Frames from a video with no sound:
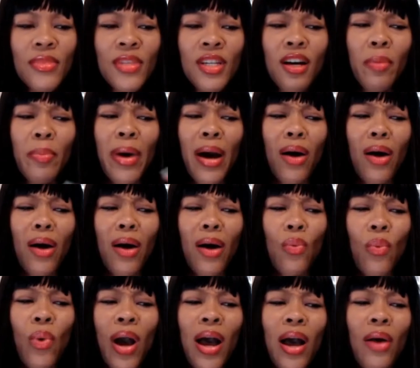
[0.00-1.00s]
about
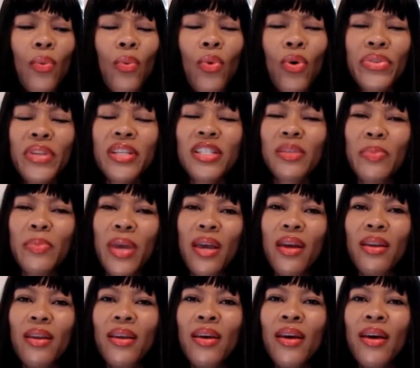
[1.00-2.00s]
why won't these
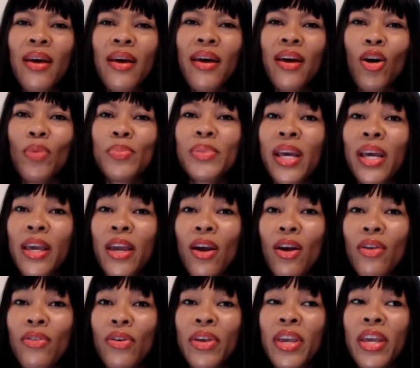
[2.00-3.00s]
men help take care
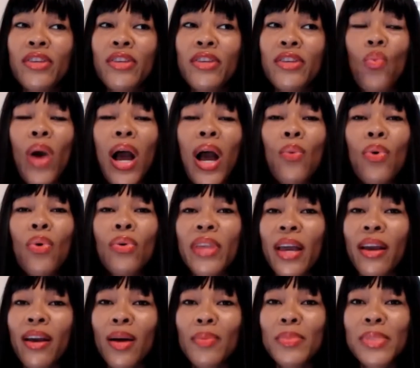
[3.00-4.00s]
of their kids, or why won't they
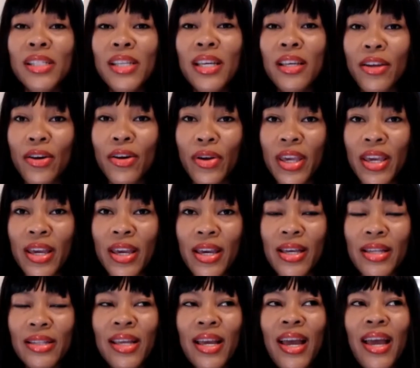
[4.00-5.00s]
come see their
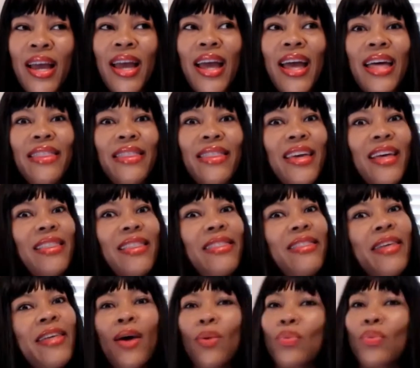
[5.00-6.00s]
kids? And then
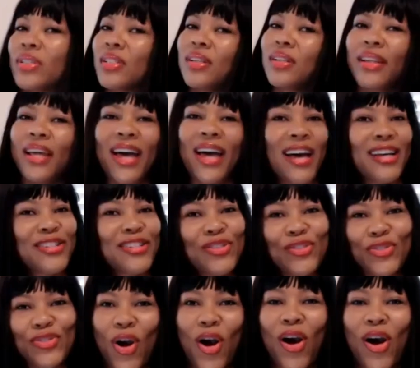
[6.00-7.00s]
that was the last
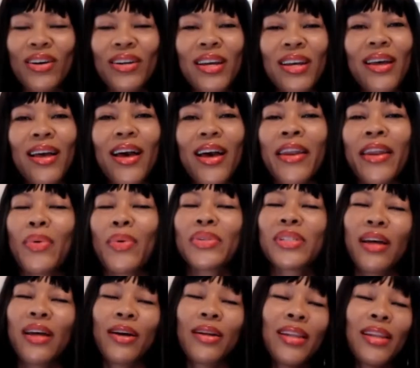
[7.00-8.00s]
straw. And I was
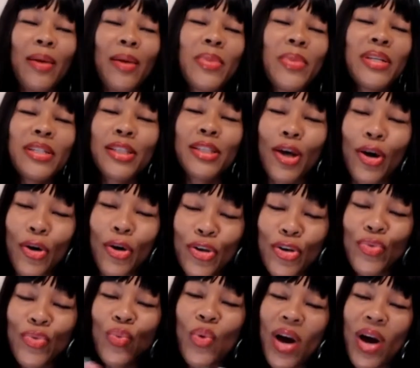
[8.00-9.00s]
like, let me tell
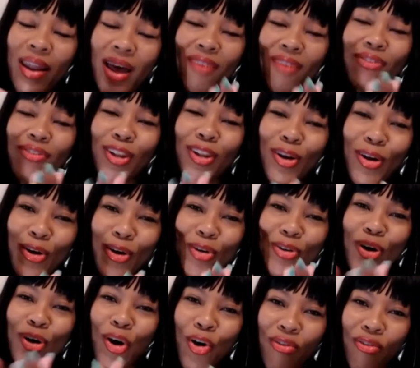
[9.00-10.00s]
you what I've
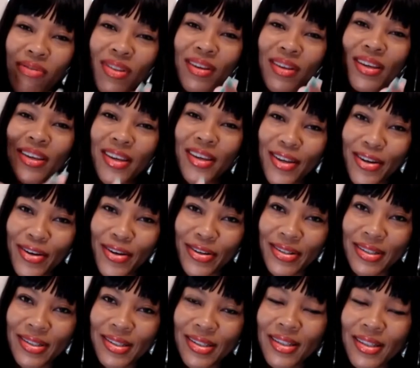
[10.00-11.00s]
learned over the
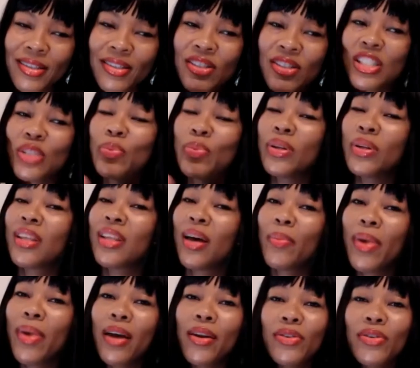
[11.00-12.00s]
years. Just put that
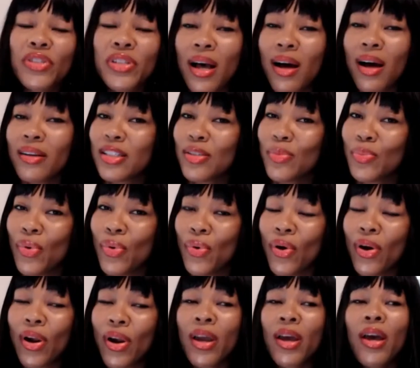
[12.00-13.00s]
man on child
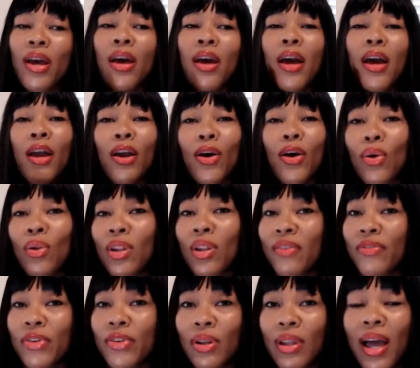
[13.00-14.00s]
support and go
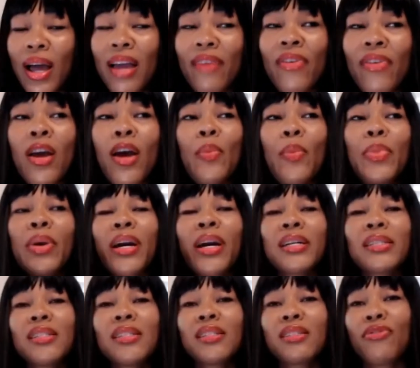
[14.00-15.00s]
live your life
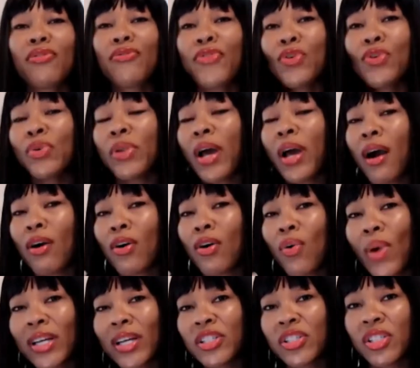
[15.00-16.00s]
because it's a futile
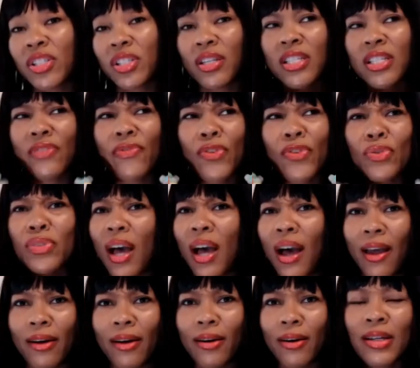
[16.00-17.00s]
question. It's
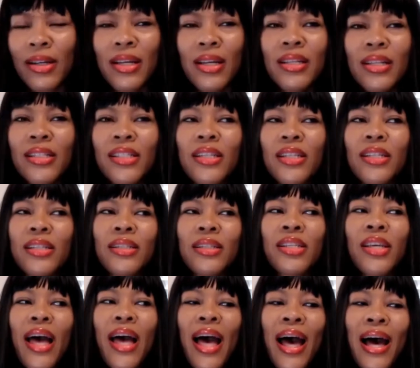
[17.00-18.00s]
futile mm. to,
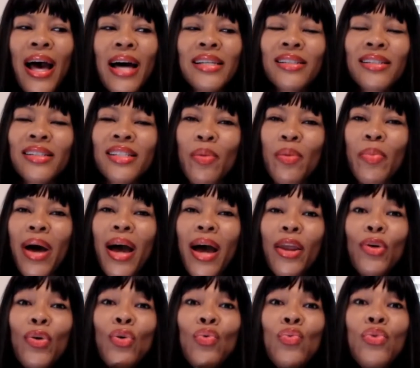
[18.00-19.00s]
to ask
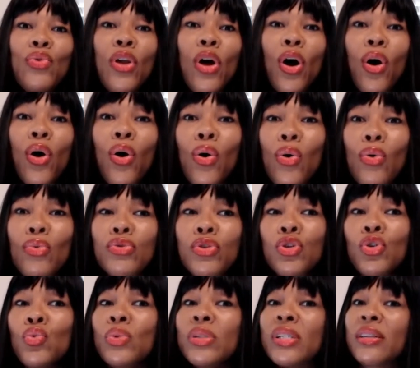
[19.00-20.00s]
somebody who knows,
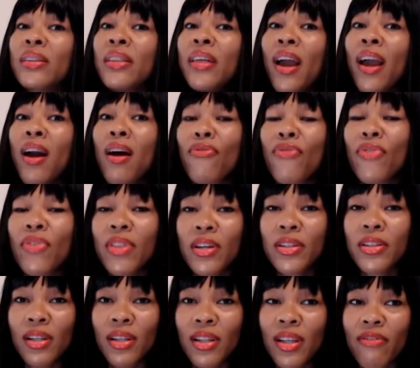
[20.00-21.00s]
who was there for the
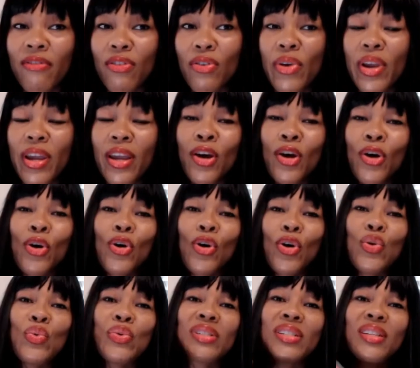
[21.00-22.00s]
delivery,
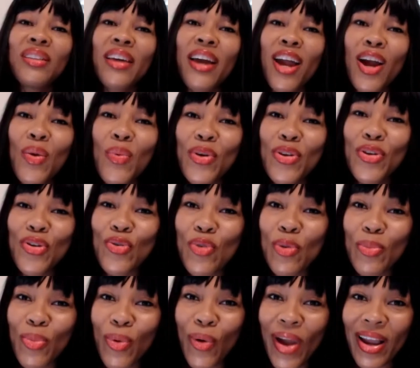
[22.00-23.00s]
who was there when you were
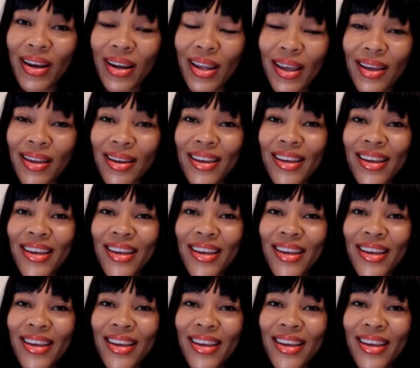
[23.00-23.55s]
pregnant,